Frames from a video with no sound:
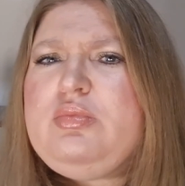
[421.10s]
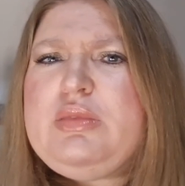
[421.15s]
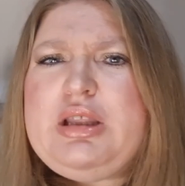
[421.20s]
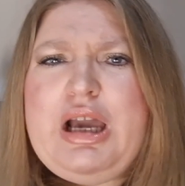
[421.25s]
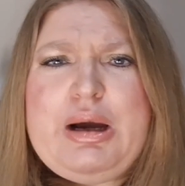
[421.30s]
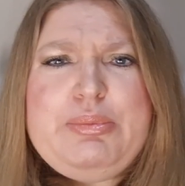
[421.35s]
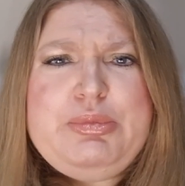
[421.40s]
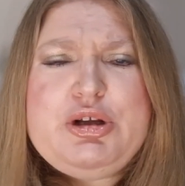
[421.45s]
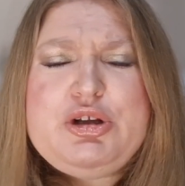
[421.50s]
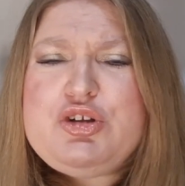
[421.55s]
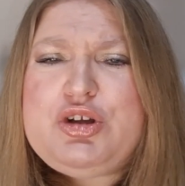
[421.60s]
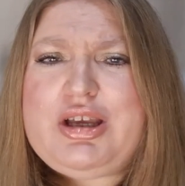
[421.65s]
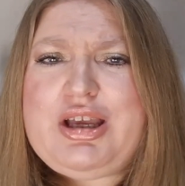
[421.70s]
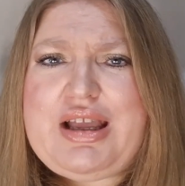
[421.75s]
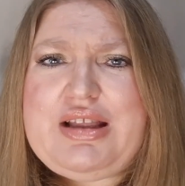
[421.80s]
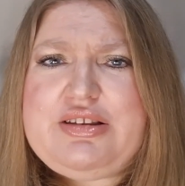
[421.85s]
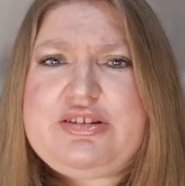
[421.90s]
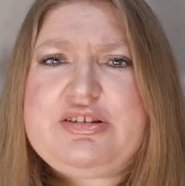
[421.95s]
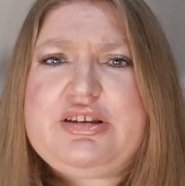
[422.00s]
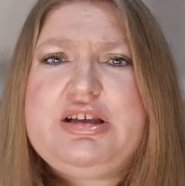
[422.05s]
I'm not
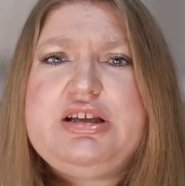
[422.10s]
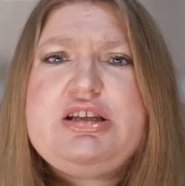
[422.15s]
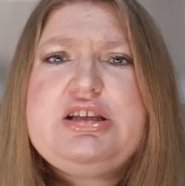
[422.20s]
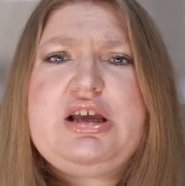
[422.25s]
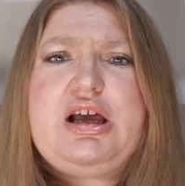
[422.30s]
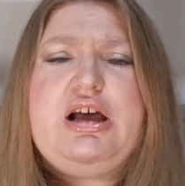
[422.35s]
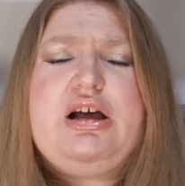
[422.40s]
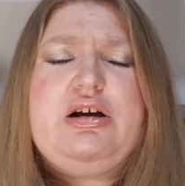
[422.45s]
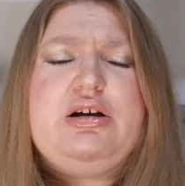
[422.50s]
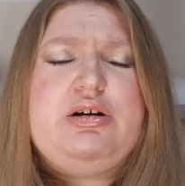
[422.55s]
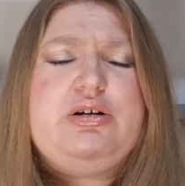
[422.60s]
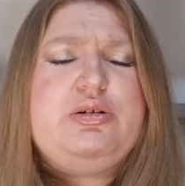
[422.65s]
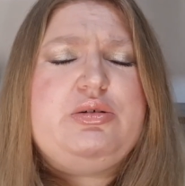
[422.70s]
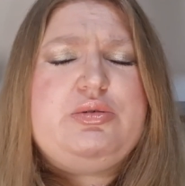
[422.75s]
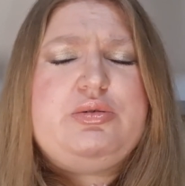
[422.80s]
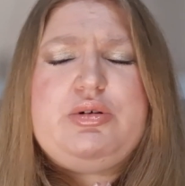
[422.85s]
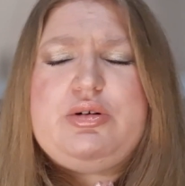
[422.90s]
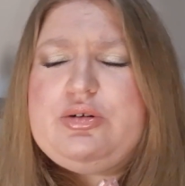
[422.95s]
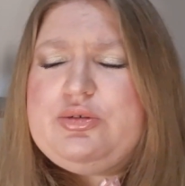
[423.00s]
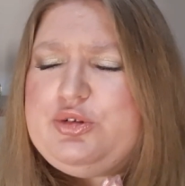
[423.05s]
against it,
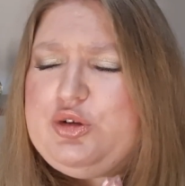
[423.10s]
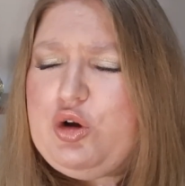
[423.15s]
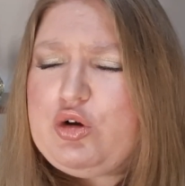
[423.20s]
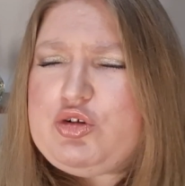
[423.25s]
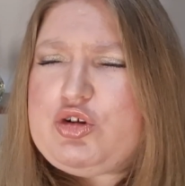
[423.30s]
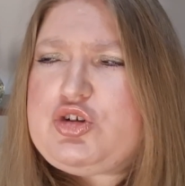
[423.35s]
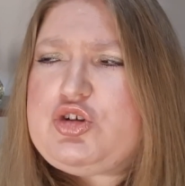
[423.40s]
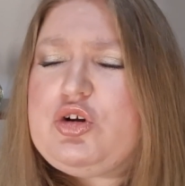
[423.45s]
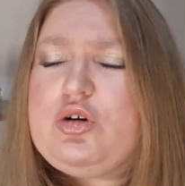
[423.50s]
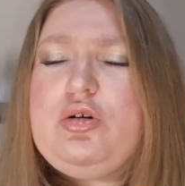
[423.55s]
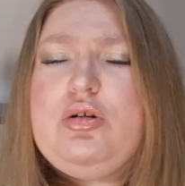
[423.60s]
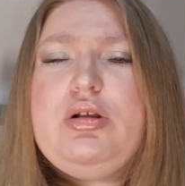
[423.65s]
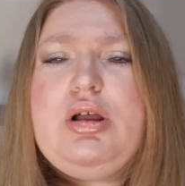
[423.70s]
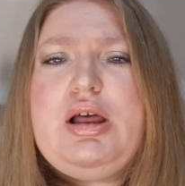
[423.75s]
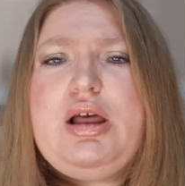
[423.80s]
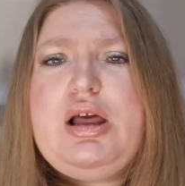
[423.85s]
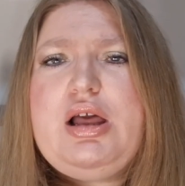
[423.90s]
not at all.